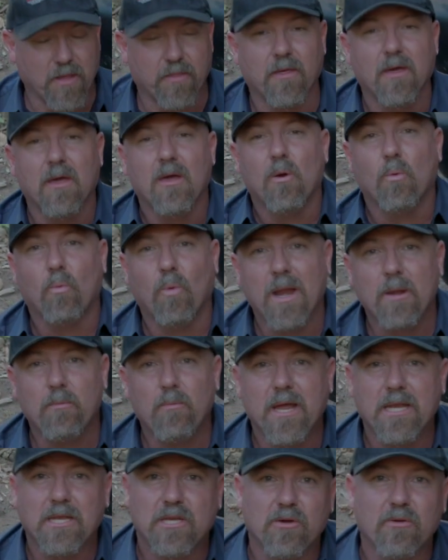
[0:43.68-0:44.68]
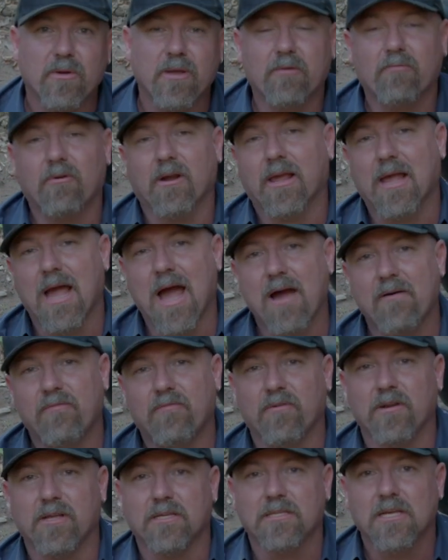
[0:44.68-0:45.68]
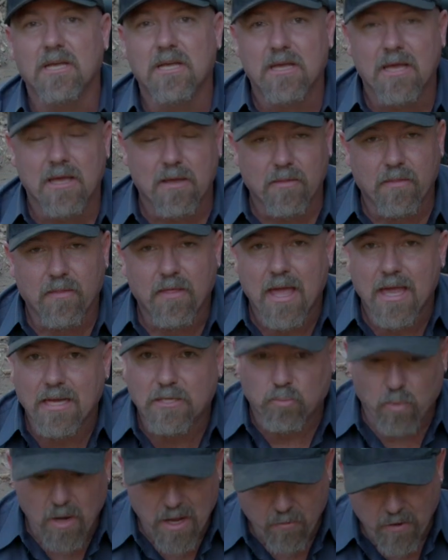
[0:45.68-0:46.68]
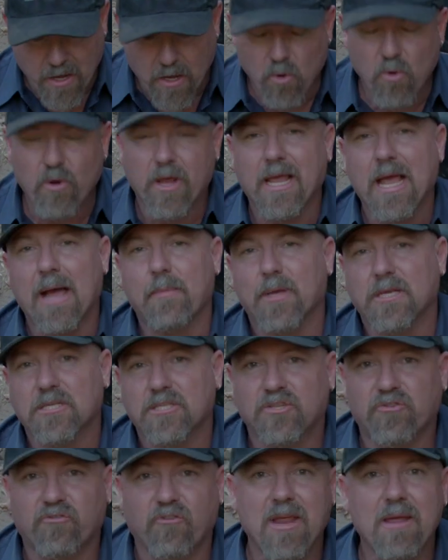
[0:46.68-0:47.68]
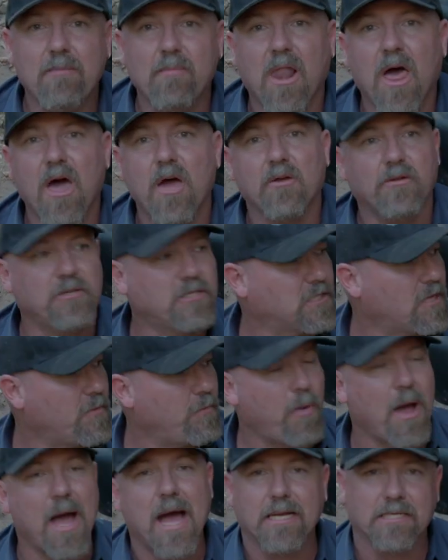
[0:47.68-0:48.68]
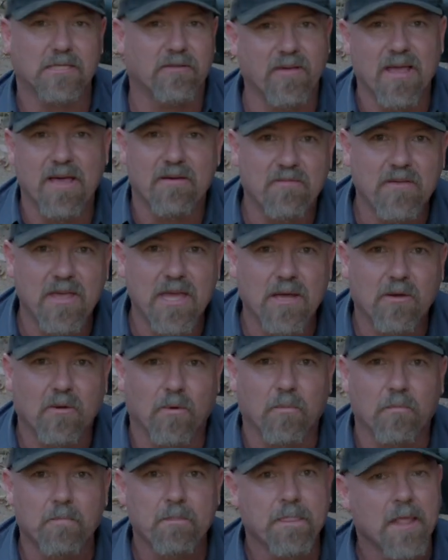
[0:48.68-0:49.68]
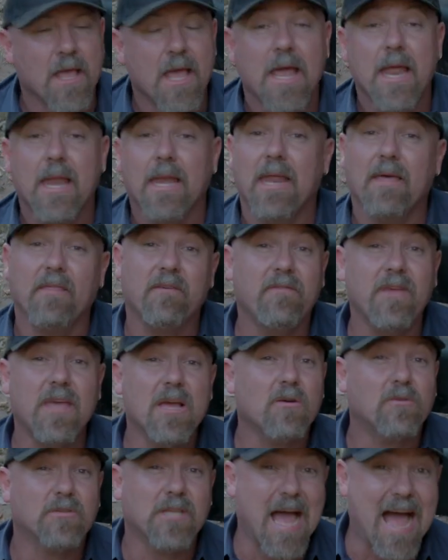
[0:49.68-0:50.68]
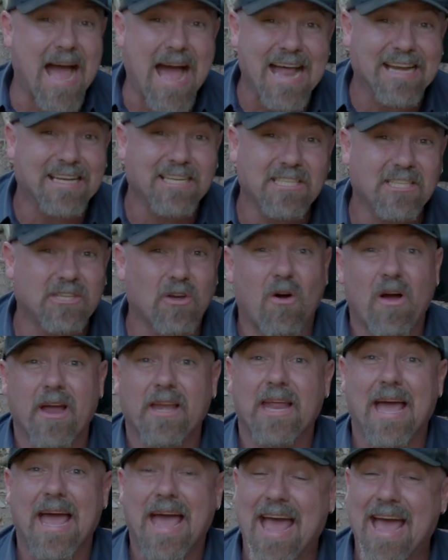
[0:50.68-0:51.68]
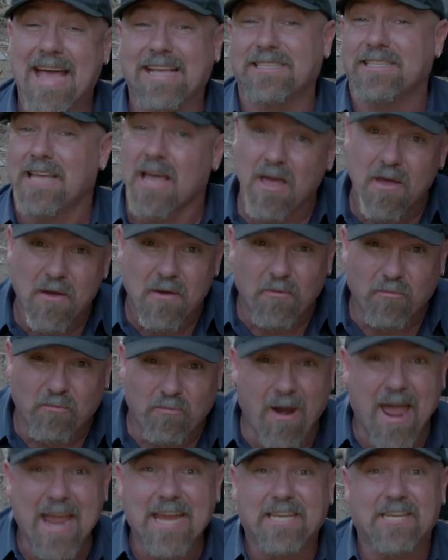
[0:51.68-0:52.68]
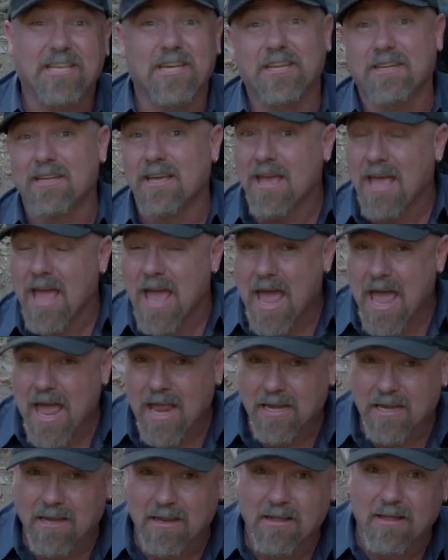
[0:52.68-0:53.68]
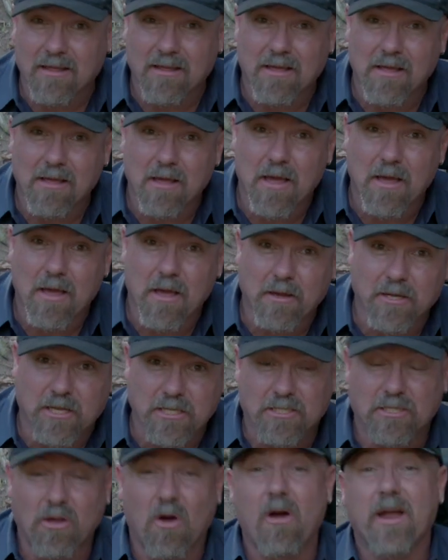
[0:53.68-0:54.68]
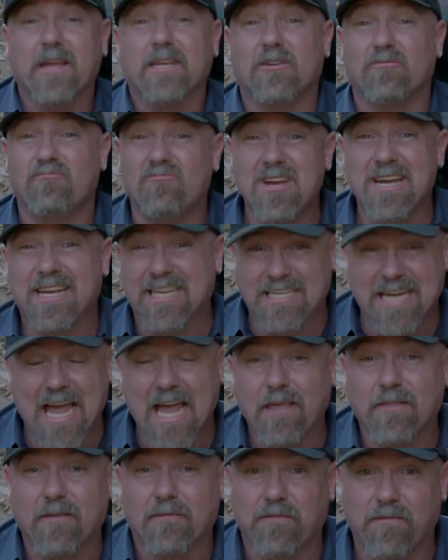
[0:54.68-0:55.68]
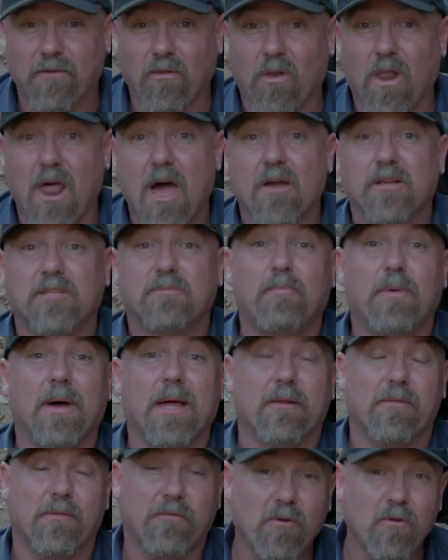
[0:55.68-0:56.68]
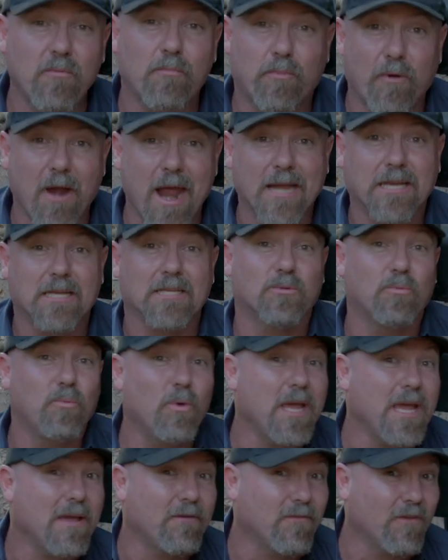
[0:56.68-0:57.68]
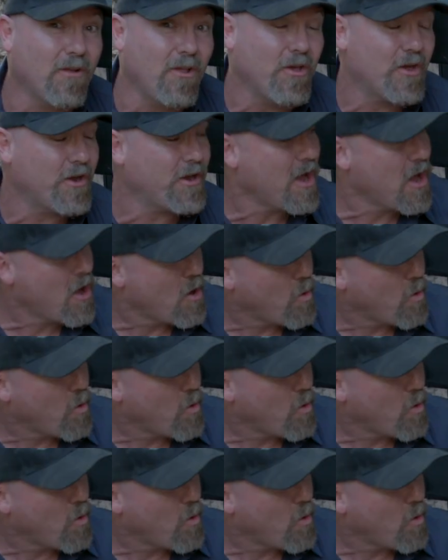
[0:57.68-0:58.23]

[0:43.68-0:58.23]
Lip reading: with when we're doing recoveries. It's where we're hooking up extreme loads to parts of our vehicle. Now, the vehicles aren't designed as rated and designed to really take the full loads, but through practice we have learnt